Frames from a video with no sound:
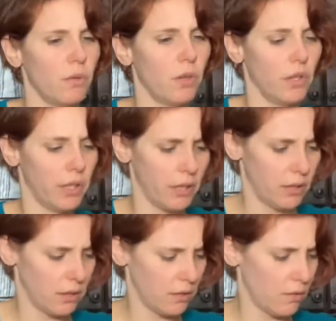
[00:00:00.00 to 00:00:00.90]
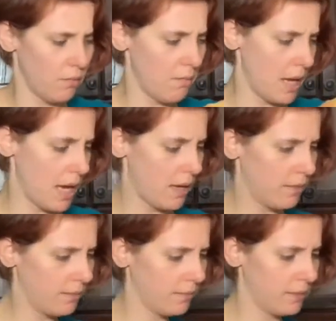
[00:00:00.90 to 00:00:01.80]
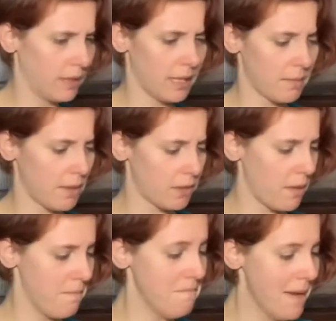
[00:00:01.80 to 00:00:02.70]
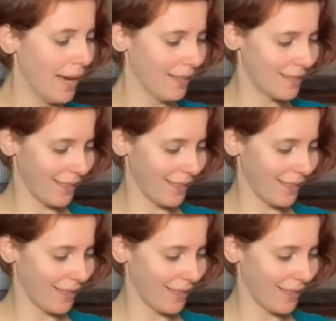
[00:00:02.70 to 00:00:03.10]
good. Oh man, that smells fun. It's